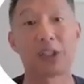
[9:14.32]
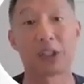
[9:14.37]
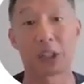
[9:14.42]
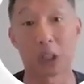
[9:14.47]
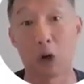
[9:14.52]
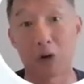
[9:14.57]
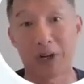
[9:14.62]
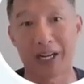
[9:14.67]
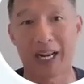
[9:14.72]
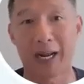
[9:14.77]

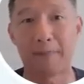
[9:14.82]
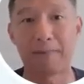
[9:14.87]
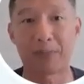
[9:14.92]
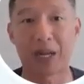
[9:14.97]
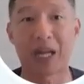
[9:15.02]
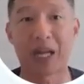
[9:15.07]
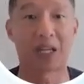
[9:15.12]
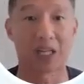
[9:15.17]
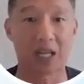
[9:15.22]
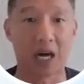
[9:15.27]

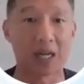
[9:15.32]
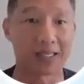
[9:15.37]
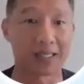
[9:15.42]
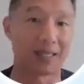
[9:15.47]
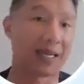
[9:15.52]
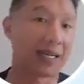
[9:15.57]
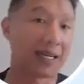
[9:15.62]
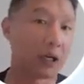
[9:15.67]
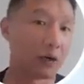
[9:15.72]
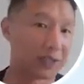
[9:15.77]
sodium, and the
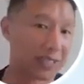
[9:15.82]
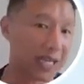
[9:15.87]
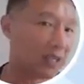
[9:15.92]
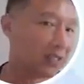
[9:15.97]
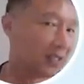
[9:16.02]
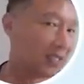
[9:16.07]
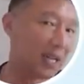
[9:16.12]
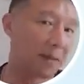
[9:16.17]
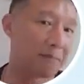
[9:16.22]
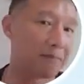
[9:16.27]
cost of that go
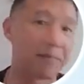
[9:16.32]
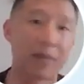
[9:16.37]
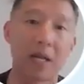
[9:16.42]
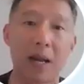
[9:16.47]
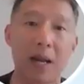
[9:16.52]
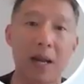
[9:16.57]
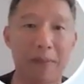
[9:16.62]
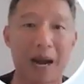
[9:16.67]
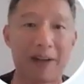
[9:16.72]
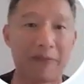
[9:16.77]
down, say
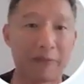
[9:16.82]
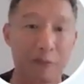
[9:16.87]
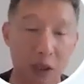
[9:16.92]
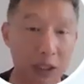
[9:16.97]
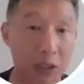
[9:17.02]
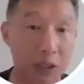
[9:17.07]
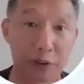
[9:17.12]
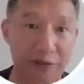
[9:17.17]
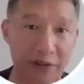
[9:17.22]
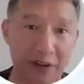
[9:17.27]
by
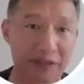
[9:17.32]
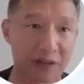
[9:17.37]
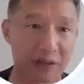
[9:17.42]
40 to